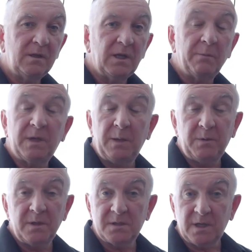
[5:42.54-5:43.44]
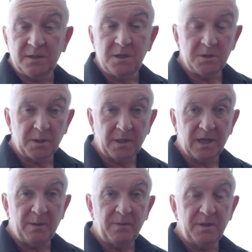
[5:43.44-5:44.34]
I'm keeping the settings on the
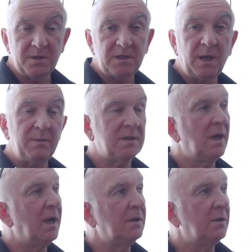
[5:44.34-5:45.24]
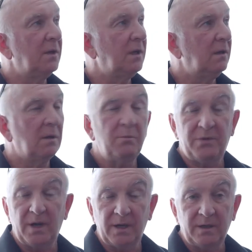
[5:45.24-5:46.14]
camera the same as I had on the
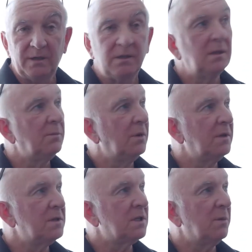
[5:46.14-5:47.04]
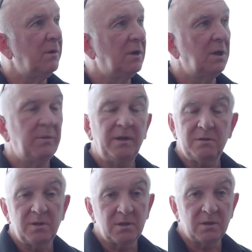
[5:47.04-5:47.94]
umbrella, but this time we're going to be
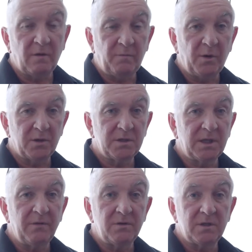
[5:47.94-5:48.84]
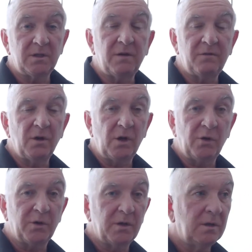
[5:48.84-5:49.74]
using the softbox to give us a different look.